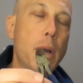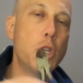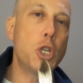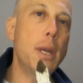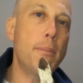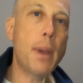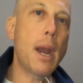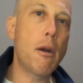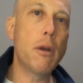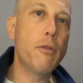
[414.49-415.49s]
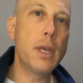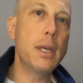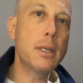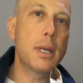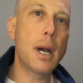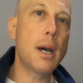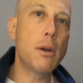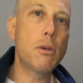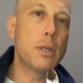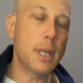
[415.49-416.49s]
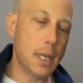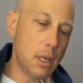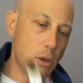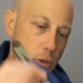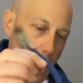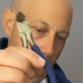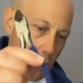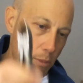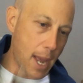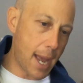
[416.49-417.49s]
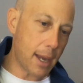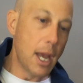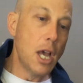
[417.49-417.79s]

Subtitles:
a cheap pair of these cutters in your tackle bag.